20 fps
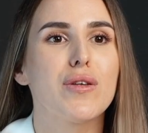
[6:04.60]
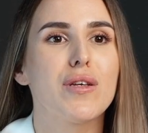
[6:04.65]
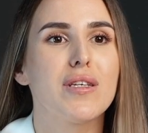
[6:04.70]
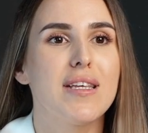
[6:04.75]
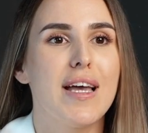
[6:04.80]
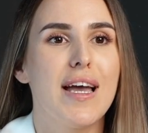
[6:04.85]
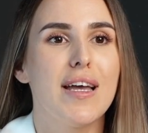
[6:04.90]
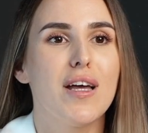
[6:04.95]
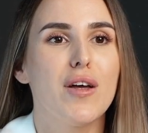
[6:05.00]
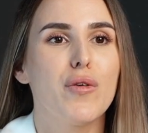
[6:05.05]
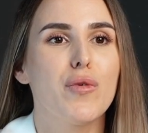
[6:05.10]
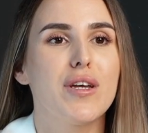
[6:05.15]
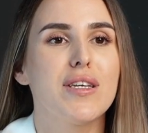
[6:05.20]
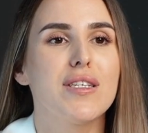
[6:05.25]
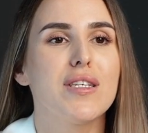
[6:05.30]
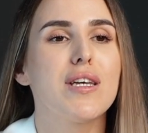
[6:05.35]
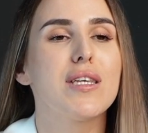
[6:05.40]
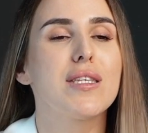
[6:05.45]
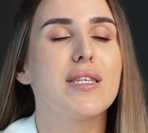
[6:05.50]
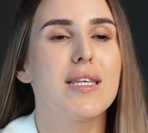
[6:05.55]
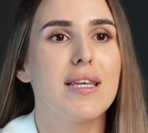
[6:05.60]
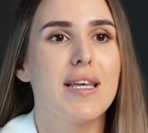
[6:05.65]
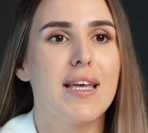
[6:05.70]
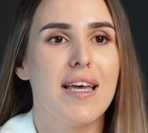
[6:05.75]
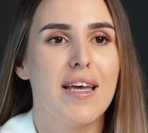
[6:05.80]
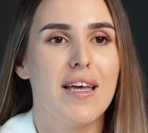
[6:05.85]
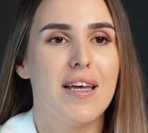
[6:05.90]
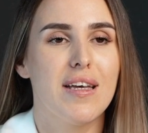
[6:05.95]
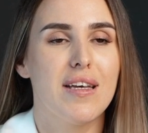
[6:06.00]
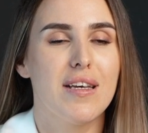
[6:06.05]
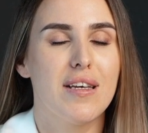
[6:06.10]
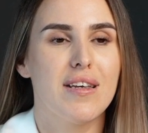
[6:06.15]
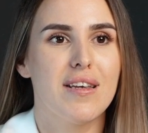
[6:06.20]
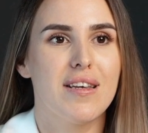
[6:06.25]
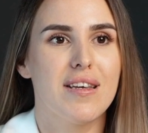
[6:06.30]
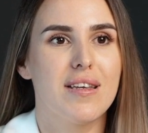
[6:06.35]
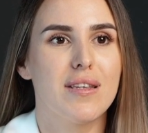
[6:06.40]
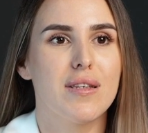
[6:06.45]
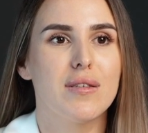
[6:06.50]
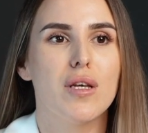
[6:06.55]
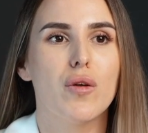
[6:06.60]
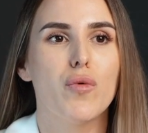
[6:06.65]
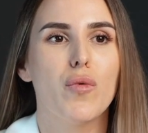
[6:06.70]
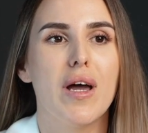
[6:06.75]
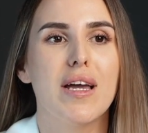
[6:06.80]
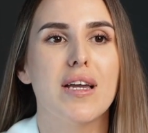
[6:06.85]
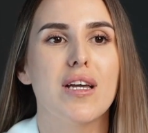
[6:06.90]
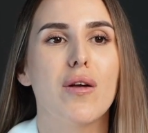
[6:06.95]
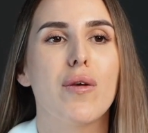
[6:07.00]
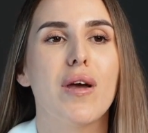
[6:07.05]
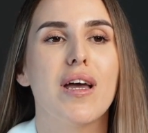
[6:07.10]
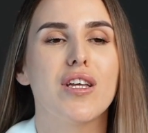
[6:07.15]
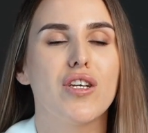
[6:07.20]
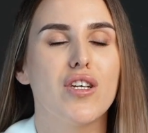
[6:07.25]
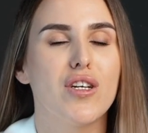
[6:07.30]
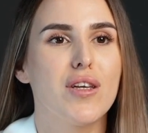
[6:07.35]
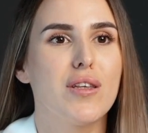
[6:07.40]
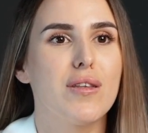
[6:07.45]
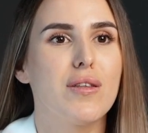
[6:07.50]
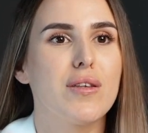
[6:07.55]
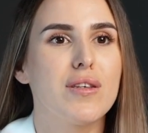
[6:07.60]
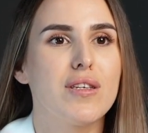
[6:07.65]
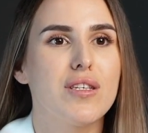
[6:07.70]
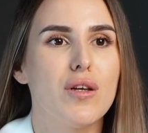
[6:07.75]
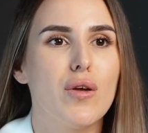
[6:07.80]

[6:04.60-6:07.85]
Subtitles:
the second reason is the regulations,